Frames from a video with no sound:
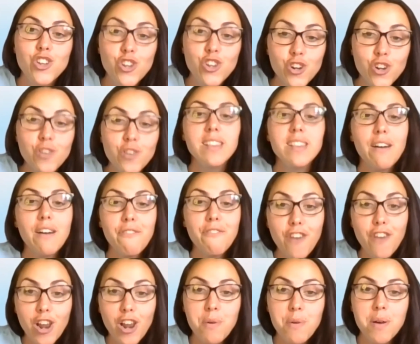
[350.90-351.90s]
During that
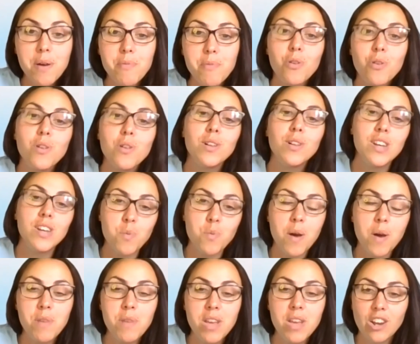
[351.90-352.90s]
follow-up call is
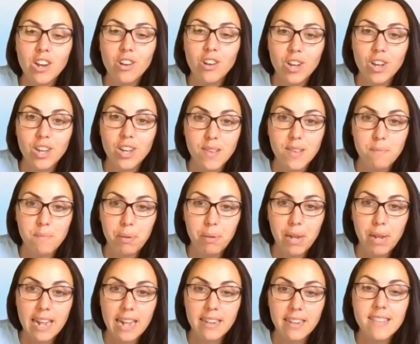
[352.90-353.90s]
when we can look at some
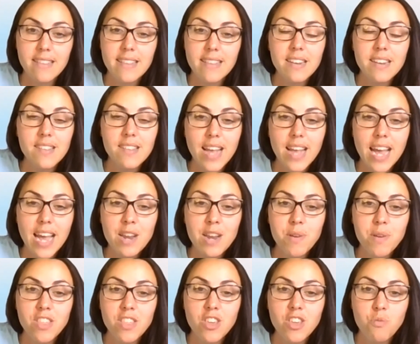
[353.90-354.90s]
plans and decide
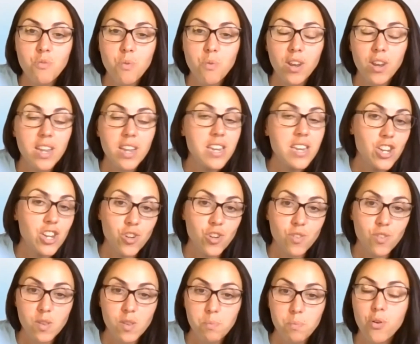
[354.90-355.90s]
whether you want
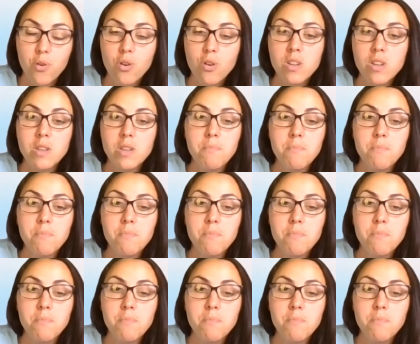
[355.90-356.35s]
additional support,